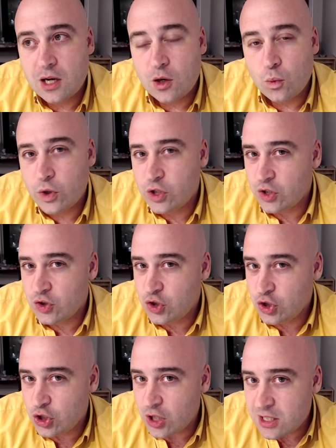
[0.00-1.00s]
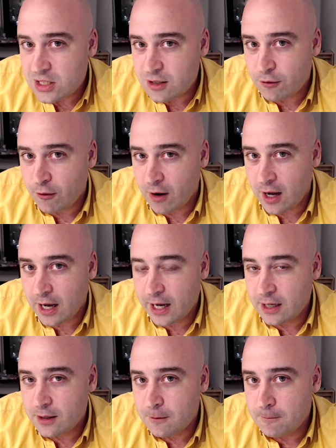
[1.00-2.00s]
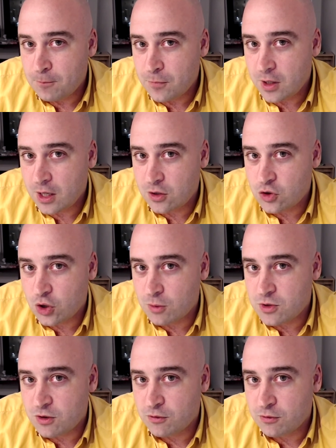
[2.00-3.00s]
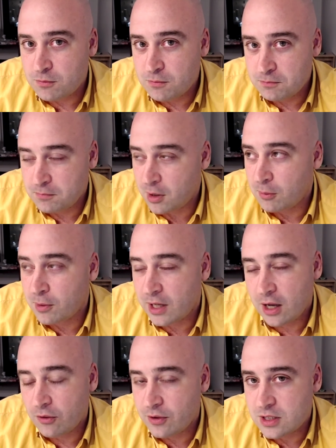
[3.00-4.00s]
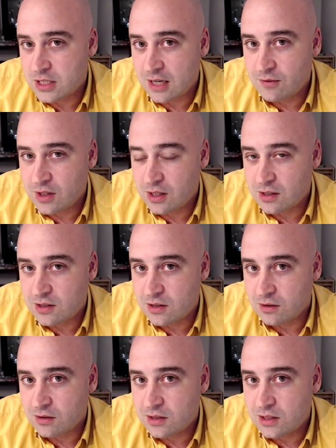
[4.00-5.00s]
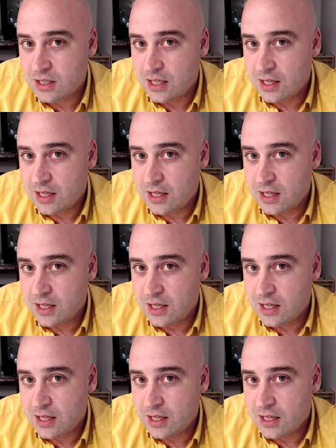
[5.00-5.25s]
which is justified in terms of public health and safety concerns,